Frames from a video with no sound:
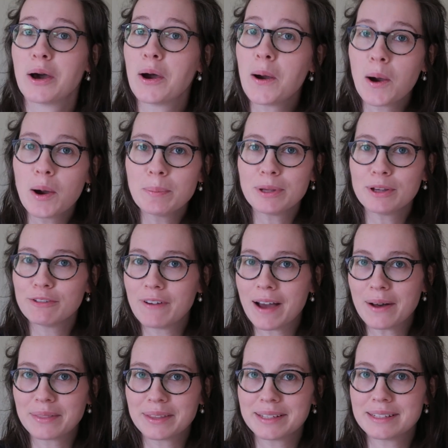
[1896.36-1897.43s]
So I hope you
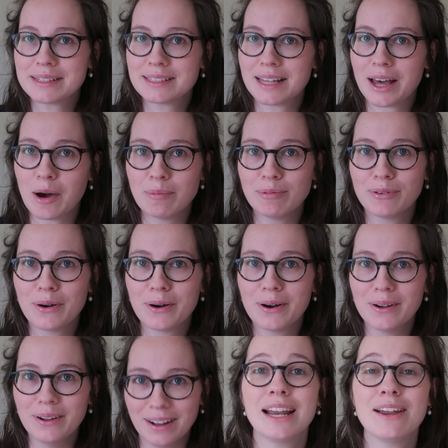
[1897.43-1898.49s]
found this
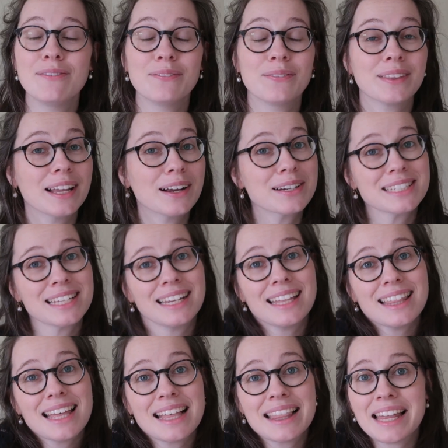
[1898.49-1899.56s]
helpful and if there's
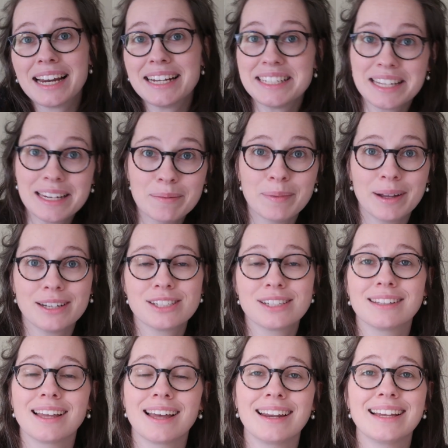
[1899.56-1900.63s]
anything that I didn't
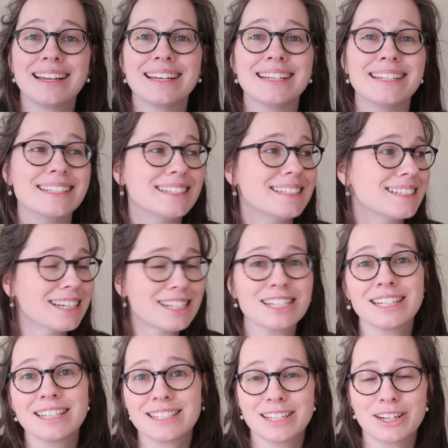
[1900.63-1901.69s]
mention that is
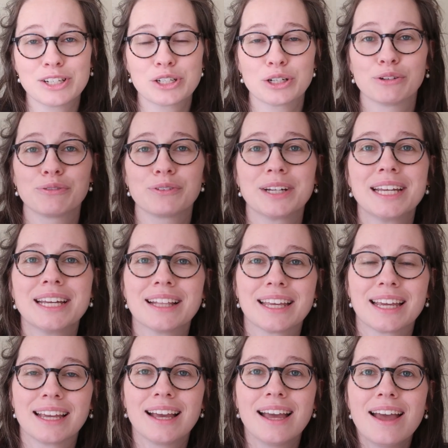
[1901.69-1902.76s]
such an essential for
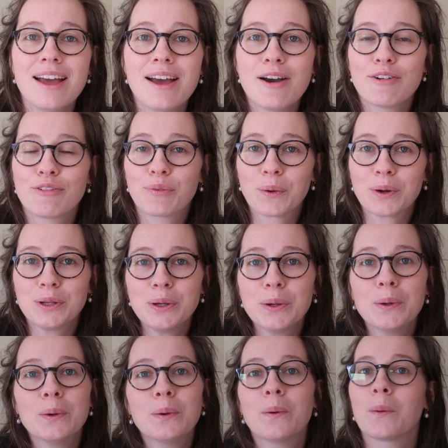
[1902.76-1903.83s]
healing for
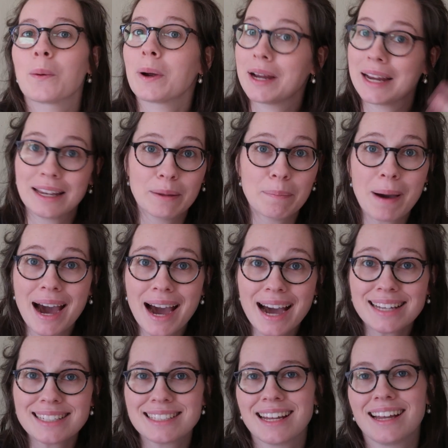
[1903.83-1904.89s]
you or in the
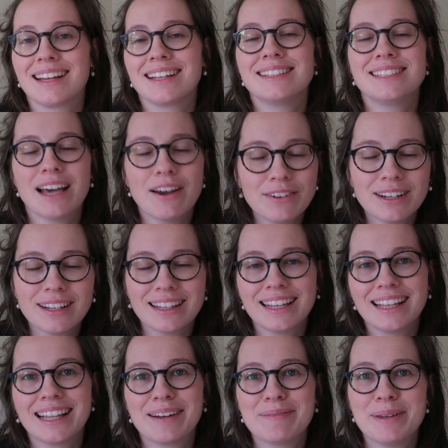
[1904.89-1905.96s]
past,
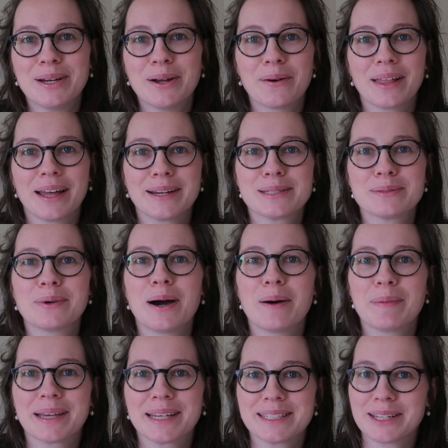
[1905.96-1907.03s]
definitely let me know that as
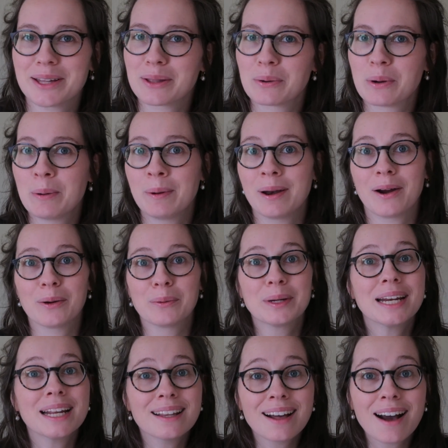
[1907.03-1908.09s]
well because other women are
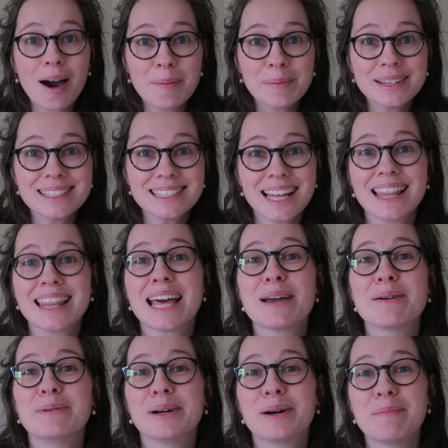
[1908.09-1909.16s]
reading the comments and
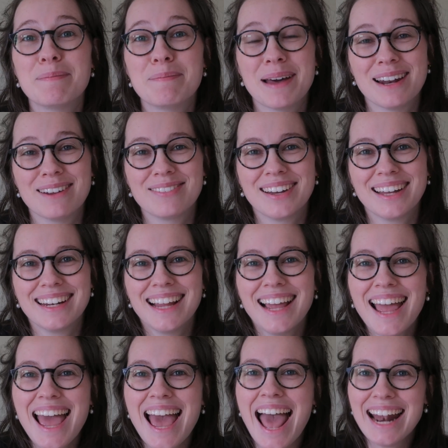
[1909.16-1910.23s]
they will benefit.
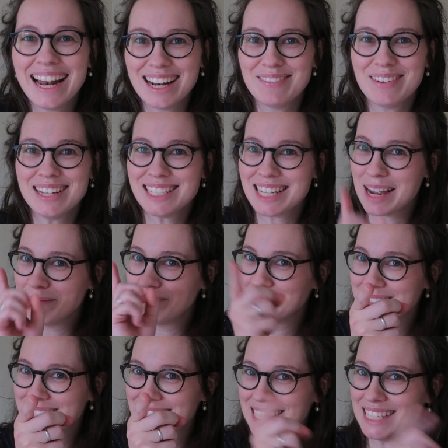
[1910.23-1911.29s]
And in the meantime,
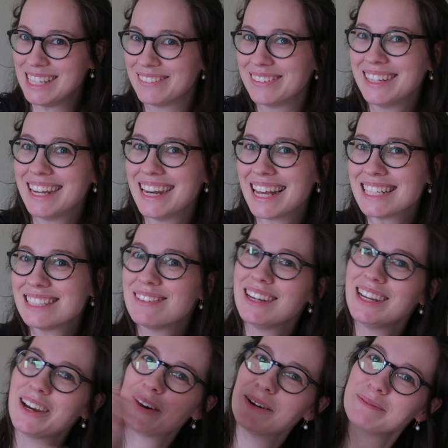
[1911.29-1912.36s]
see you in the next
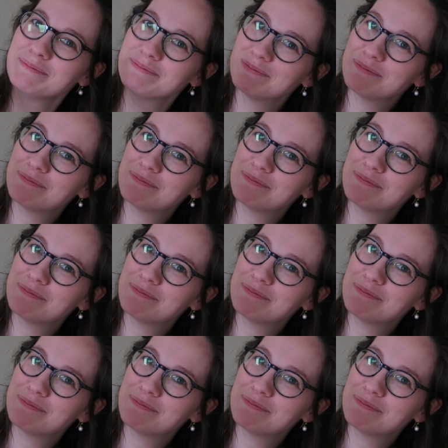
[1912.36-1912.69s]
video.